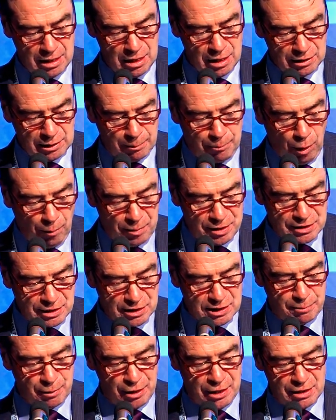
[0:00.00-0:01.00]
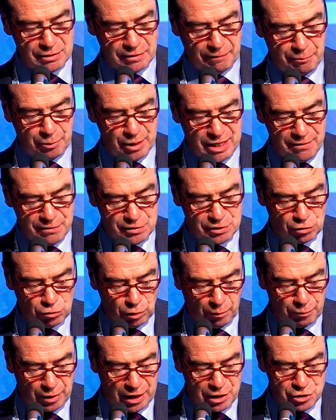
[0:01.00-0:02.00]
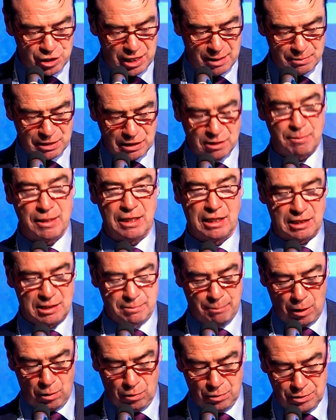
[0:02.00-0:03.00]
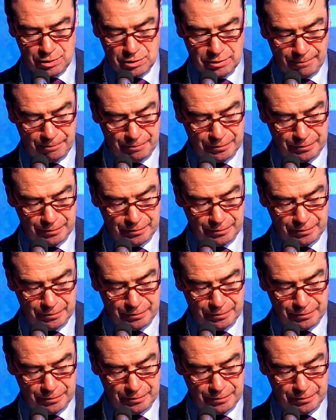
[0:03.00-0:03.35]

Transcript: The public's experience of previous corrupt regimes has been exposed.